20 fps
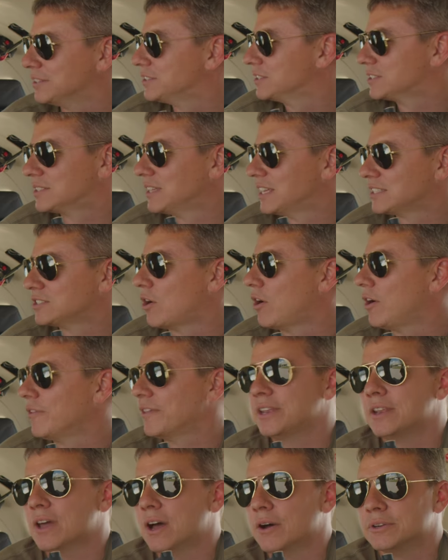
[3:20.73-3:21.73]
Just that's all
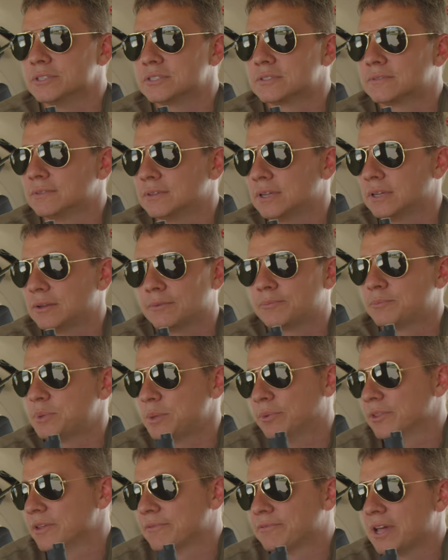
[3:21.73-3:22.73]
they know is
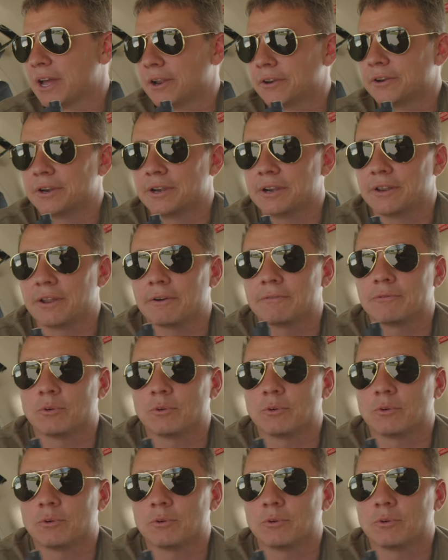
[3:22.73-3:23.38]
people that fly in the Air